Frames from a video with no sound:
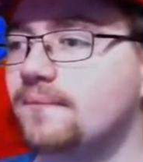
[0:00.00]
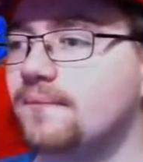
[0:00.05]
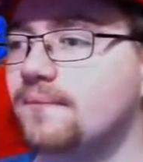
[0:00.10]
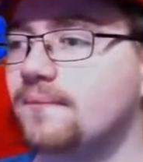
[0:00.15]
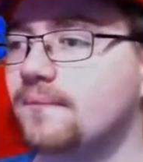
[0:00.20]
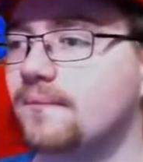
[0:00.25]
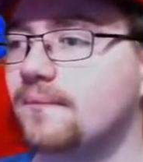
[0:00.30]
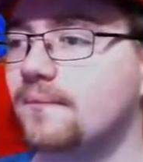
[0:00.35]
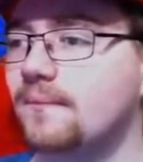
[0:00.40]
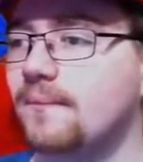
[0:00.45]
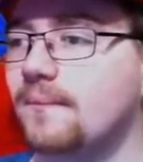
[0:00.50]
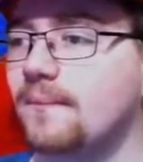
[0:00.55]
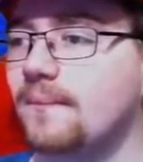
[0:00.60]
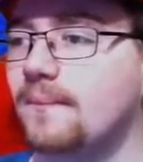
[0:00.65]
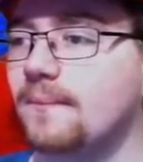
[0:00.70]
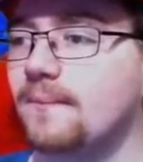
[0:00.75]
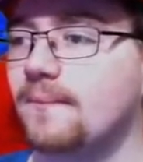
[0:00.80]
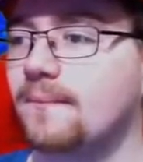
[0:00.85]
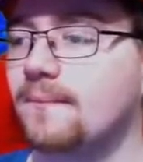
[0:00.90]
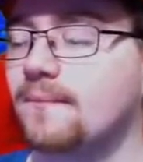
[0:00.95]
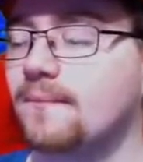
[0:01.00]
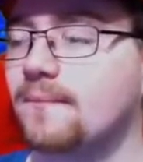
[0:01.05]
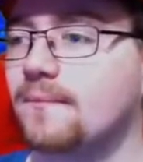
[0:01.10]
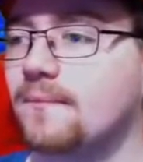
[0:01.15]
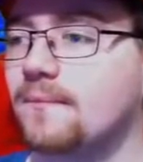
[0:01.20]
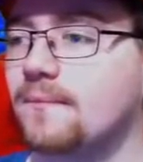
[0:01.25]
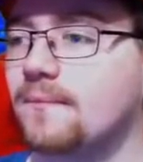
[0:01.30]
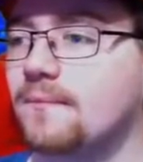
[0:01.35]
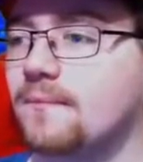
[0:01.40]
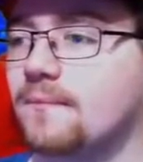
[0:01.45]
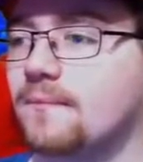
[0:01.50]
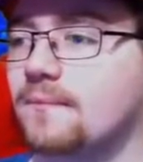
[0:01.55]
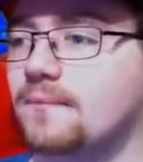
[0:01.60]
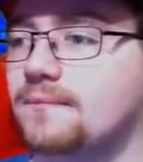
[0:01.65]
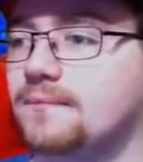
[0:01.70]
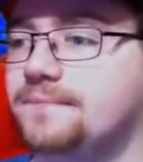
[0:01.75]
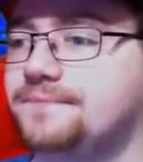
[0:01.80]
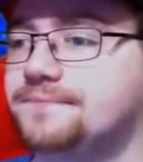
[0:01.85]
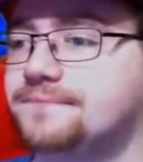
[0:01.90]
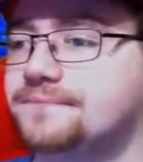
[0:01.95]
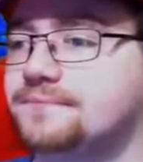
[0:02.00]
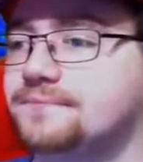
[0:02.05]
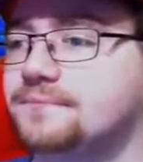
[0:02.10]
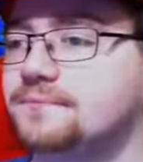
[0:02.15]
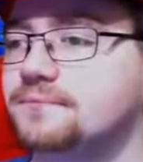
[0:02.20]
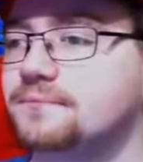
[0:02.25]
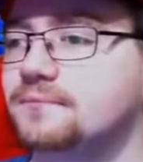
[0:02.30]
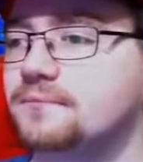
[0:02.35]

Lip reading: Nobody speaks.